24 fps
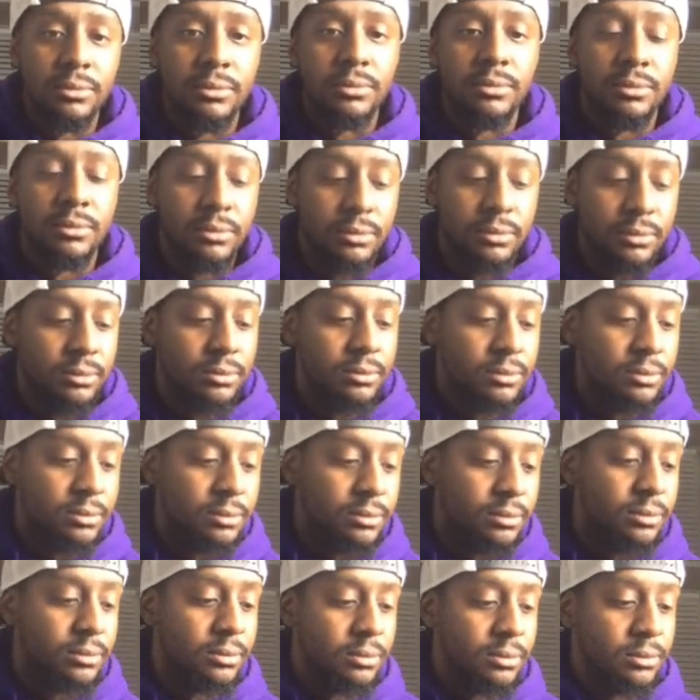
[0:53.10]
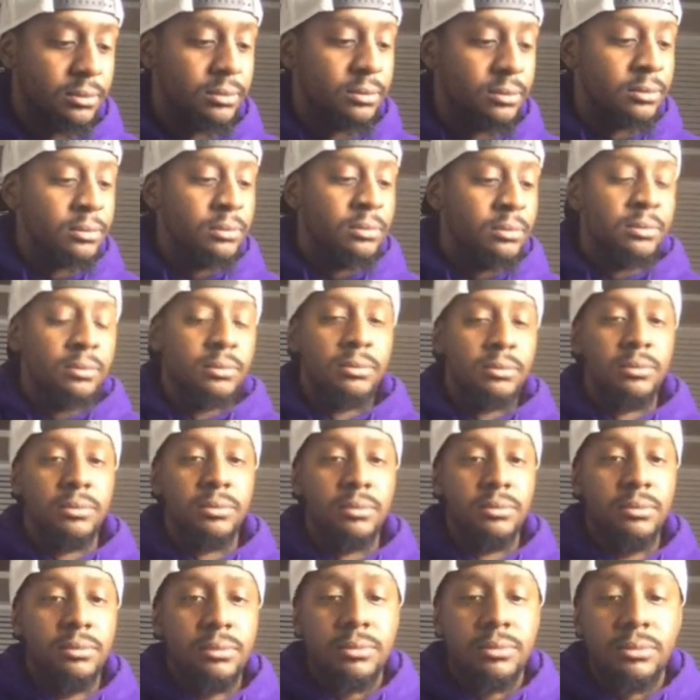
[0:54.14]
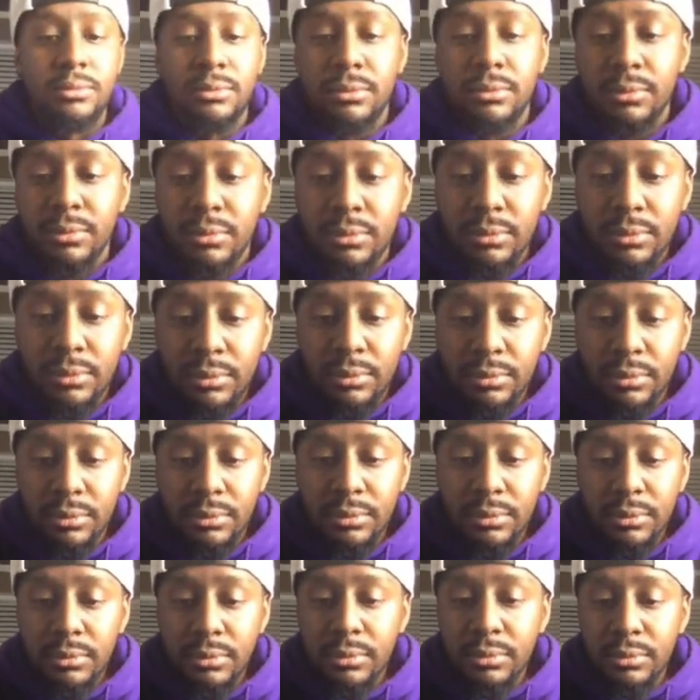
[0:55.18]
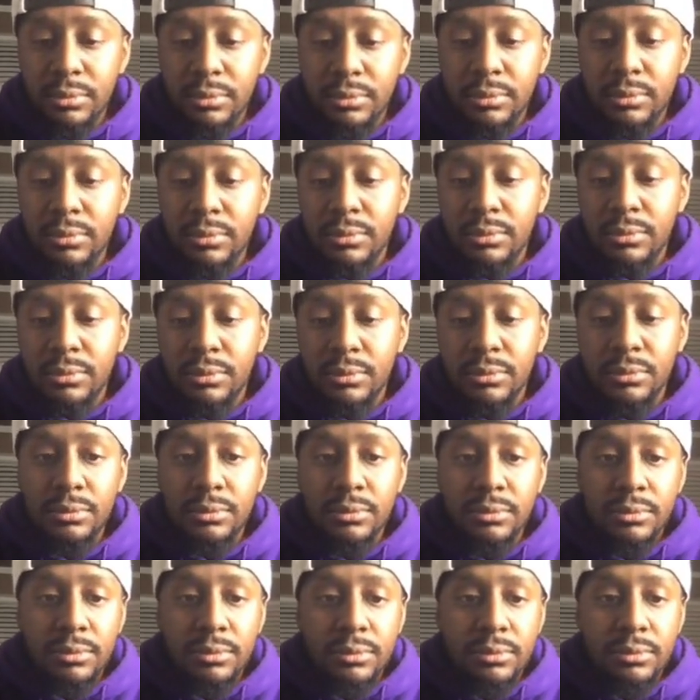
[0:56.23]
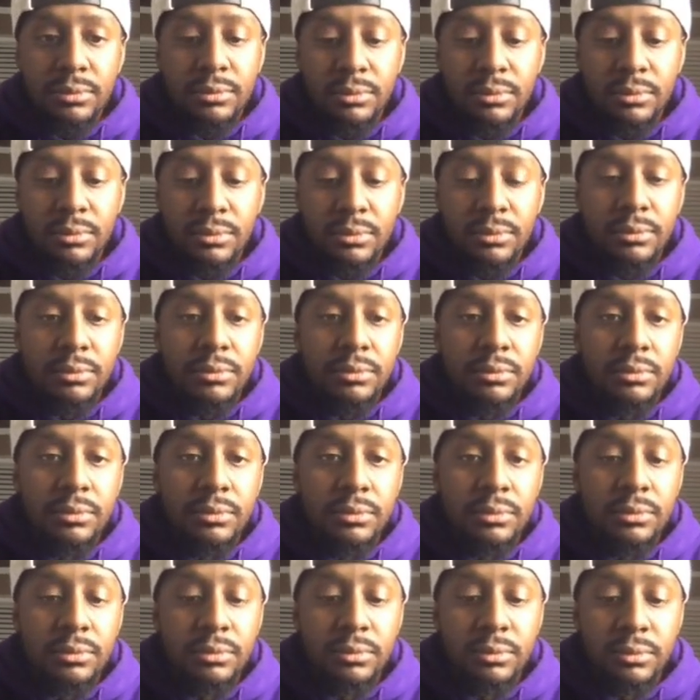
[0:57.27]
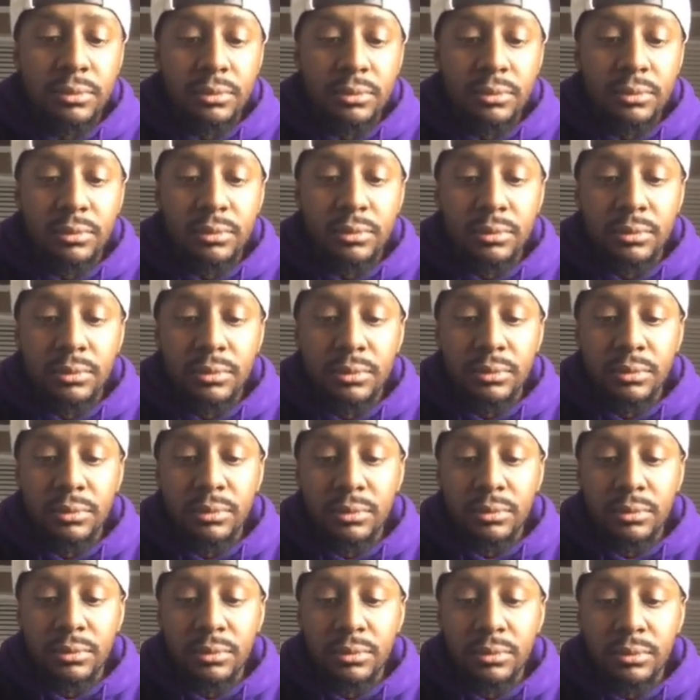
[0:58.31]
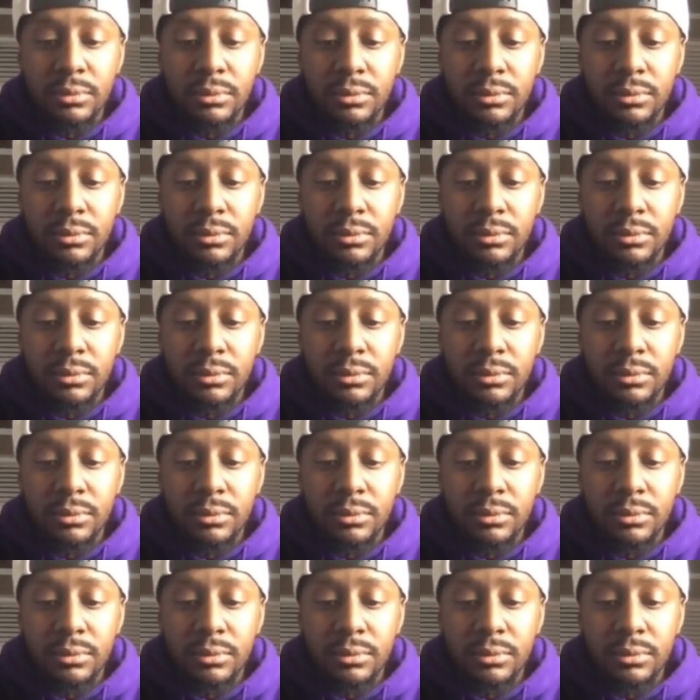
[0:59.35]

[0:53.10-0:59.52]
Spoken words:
This person isn't speaking.